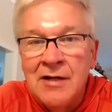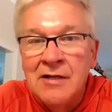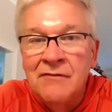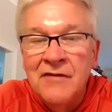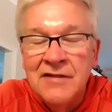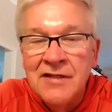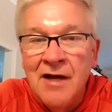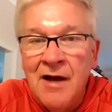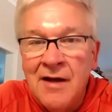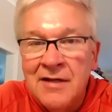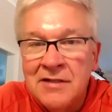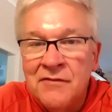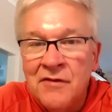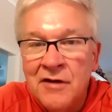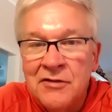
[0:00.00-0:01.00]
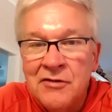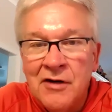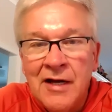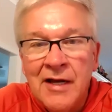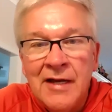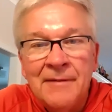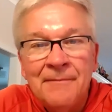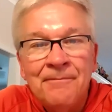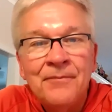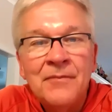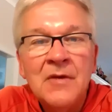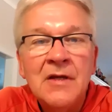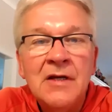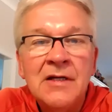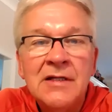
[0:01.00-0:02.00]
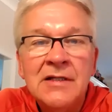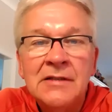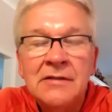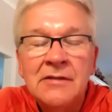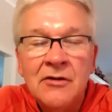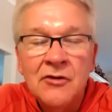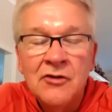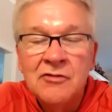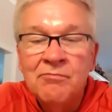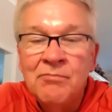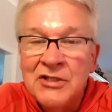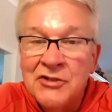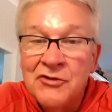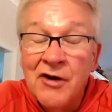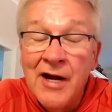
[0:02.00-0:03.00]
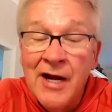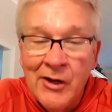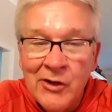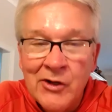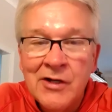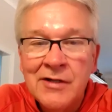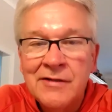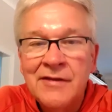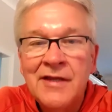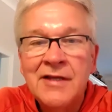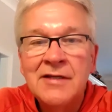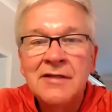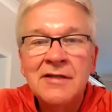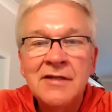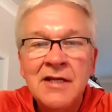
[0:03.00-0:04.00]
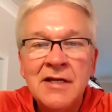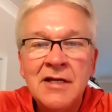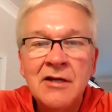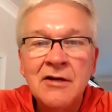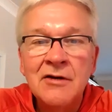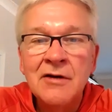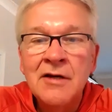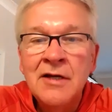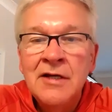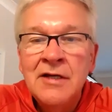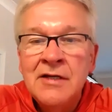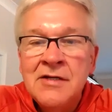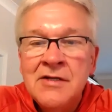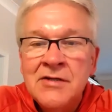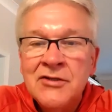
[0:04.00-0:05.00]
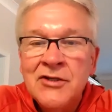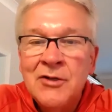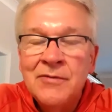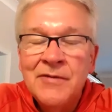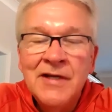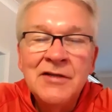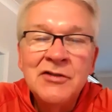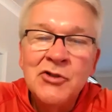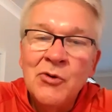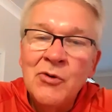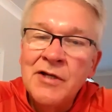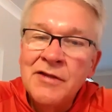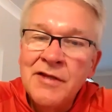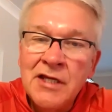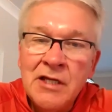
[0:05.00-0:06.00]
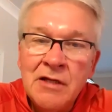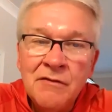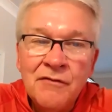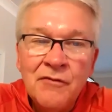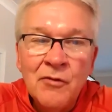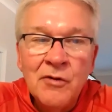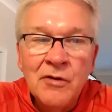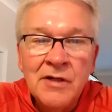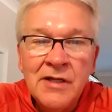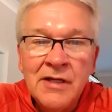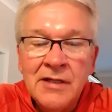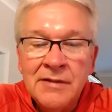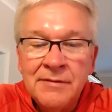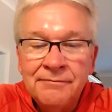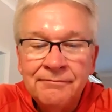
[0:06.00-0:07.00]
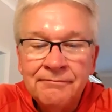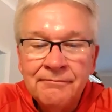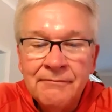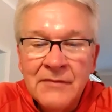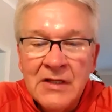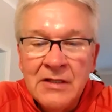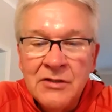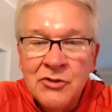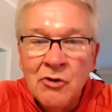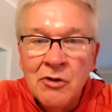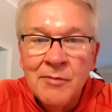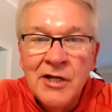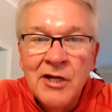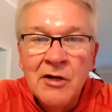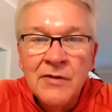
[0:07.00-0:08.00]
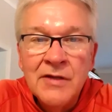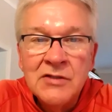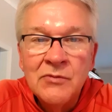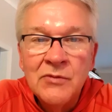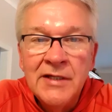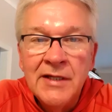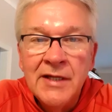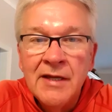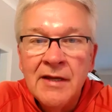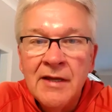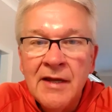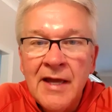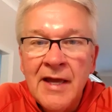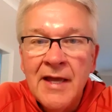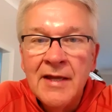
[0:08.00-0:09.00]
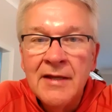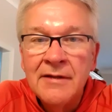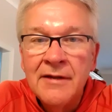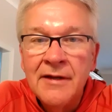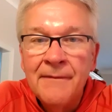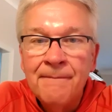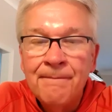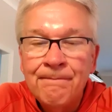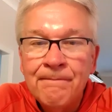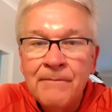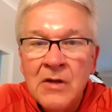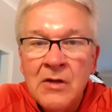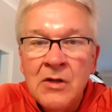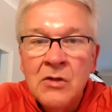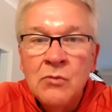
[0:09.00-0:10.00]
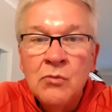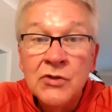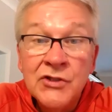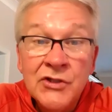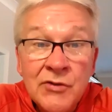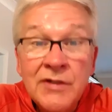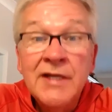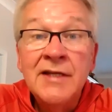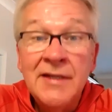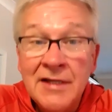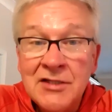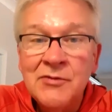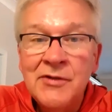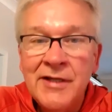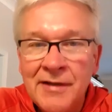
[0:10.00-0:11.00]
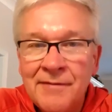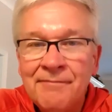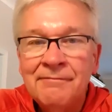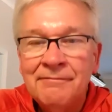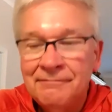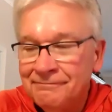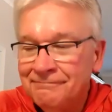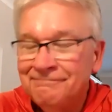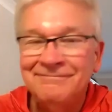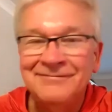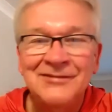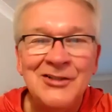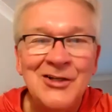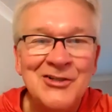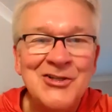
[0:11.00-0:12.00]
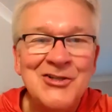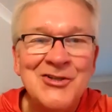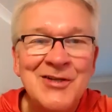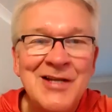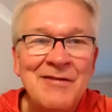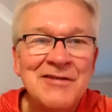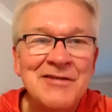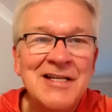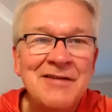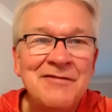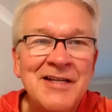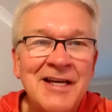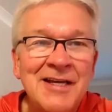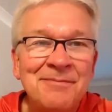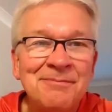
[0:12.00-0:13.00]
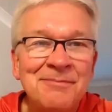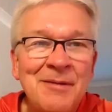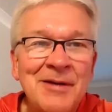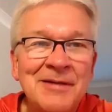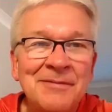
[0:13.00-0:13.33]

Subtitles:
And if it's hot, it's very dry, or it's much drier than here. So enjoy. Thank you for joining me here this week. And we'll see you again next week. Talk to you soon. Have a safe day. Bye-bye.